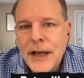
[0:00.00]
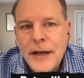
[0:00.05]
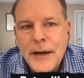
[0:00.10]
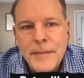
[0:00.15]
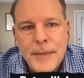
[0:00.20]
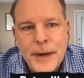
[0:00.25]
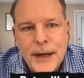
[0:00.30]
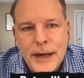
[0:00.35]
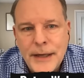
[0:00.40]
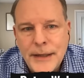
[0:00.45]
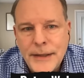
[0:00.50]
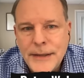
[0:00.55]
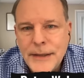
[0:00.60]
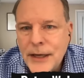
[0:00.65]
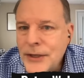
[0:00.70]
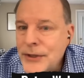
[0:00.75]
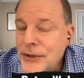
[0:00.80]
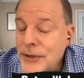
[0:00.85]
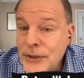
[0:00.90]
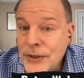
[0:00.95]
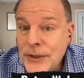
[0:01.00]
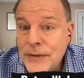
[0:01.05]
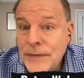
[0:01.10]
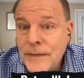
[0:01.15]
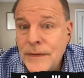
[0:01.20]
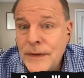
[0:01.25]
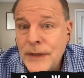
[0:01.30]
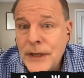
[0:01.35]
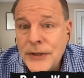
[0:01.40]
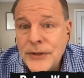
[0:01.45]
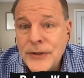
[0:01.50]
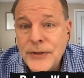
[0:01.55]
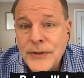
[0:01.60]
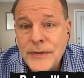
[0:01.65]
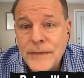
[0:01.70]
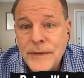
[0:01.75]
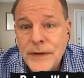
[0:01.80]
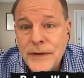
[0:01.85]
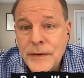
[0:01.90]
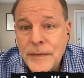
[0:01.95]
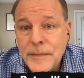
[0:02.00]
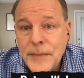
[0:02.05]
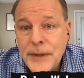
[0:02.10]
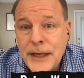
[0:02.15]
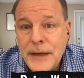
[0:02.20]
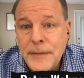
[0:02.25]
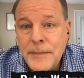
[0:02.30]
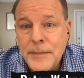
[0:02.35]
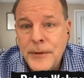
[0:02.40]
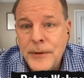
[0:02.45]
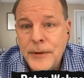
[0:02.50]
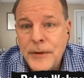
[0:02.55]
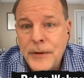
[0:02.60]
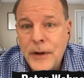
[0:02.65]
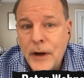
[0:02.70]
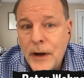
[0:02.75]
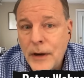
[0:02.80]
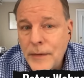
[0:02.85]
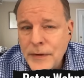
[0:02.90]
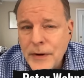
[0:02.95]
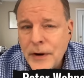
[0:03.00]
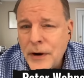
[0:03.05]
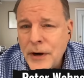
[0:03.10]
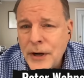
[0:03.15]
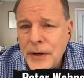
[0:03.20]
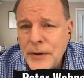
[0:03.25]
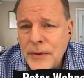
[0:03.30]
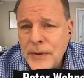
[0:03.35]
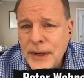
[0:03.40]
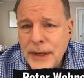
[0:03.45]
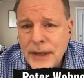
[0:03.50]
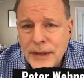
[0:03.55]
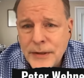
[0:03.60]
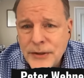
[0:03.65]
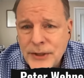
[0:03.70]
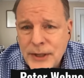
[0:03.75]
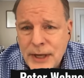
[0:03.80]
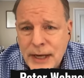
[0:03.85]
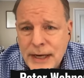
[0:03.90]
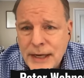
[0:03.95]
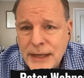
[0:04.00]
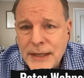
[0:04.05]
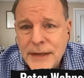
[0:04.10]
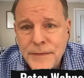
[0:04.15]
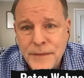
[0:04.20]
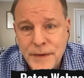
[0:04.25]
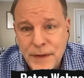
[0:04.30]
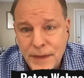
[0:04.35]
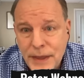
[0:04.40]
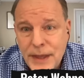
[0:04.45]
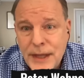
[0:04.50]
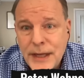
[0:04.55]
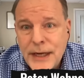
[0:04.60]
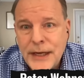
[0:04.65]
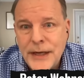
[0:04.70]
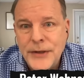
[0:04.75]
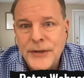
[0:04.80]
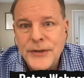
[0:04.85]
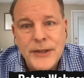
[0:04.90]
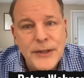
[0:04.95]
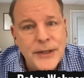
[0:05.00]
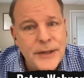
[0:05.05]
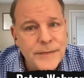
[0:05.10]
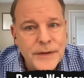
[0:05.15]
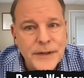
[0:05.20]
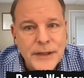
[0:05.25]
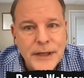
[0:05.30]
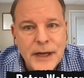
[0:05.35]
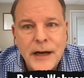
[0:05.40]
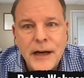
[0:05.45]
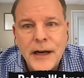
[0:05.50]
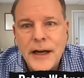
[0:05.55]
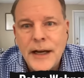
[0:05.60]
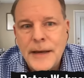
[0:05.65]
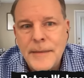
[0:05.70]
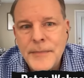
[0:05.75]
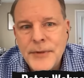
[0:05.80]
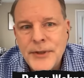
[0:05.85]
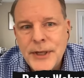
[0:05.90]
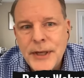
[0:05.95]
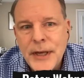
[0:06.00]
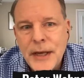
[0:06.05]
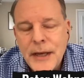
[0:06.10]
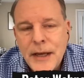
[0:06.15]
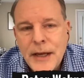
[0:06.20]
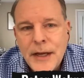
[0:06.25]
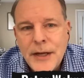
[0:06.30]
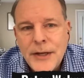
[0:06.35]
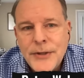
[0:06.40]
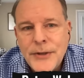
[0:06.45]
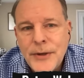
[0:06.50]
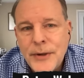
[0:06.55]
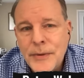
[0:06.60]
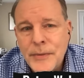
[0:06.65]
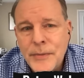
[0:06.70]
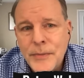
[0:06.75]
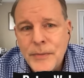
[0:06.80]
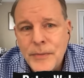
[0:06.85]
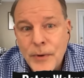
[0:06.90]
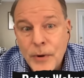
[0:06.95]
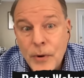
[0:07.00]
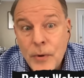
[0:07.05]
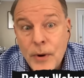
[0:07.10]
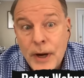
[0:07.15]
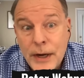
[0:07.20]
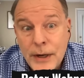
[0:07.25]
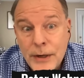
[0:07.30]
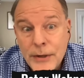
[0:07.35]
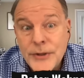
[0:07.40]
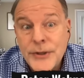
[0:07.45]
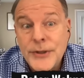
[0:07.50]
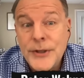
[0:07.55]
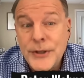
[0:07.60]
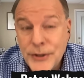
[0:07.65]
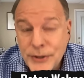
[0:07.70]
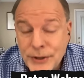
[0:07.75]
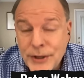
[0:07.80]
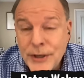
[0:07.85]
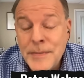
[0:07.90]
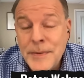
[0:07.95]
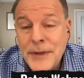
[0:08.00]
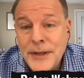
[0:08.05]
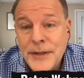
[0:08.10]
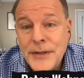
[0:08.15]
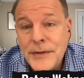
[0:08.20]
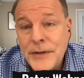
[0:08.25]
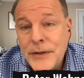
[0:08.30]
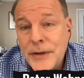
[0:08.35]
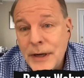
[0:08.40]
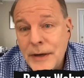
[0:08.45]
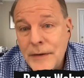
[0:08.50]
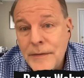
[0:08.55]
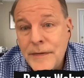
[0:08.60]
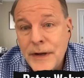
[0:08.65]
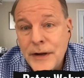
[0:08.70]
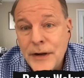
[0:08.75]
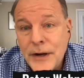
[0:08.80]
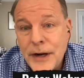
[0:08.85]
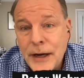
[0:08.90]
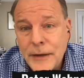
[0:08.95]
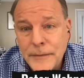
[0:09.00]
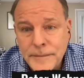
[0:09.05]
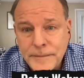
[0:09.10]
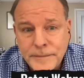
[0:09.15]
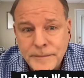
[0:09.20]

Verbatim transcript: by dozens of dozens of different people, often arguing and saying different things at different times. So it requires discernment to try and figure out